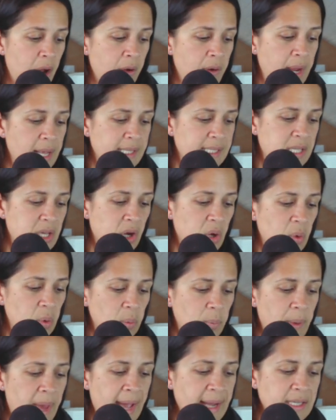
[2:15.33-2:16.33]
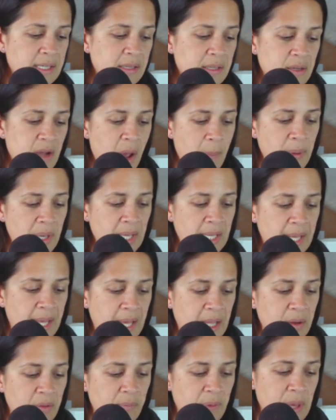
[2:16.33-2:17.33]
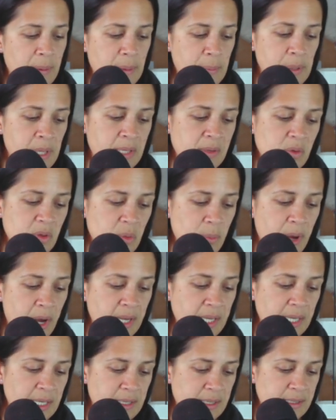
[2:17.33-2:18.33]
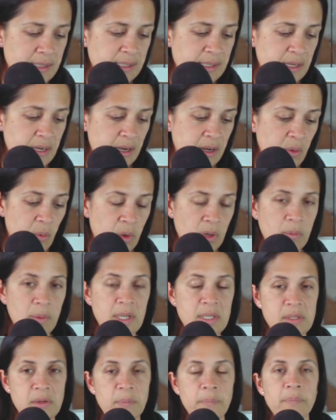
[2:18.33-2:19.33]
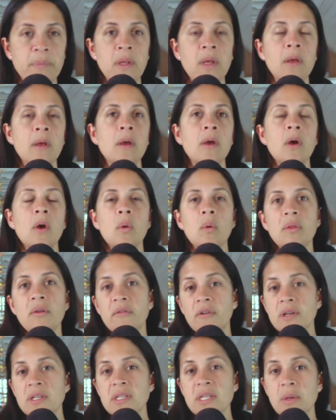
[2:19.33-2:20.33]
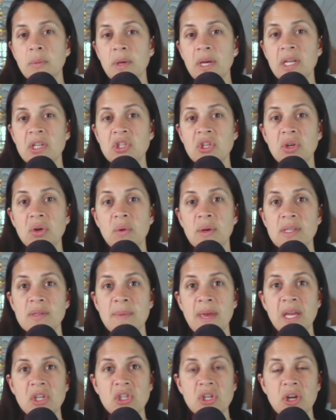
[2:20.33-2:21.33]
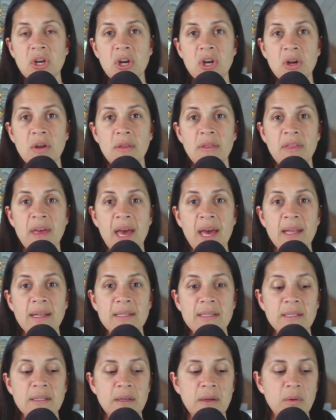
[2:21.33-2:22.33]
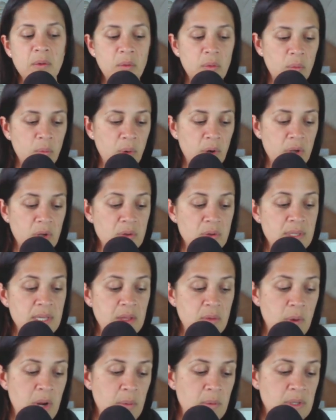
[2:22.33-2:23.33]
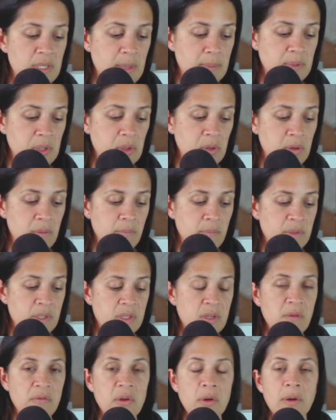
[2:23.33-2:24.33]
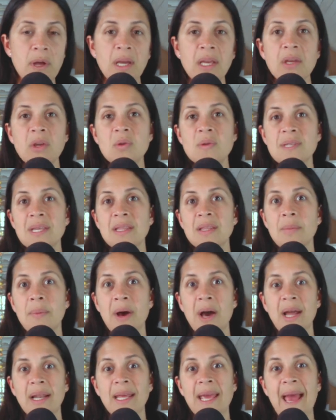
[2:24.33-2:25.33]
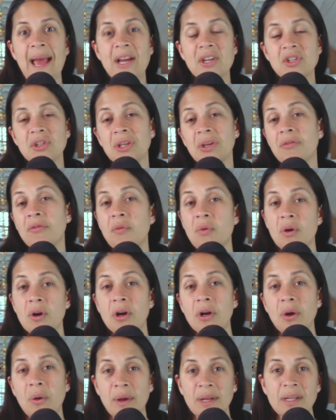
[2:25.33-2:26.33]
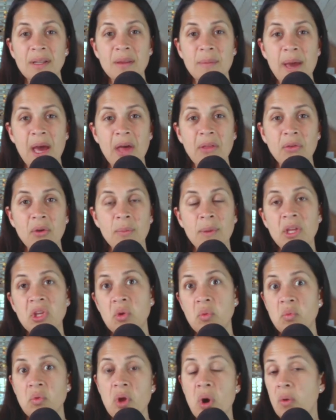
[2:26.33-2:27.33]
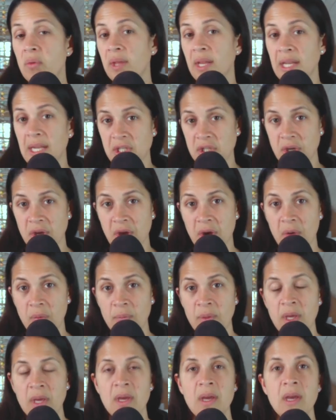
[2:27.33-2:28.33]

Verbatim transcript: All right. So back to the topic at hand. If baby plays with the potty and doesn't sit on it, what do we do? Well, the first thing we could do is make sure that we're using the right receptacle. So if they're not using the potty actually for going to the bathroom and you know they need to go,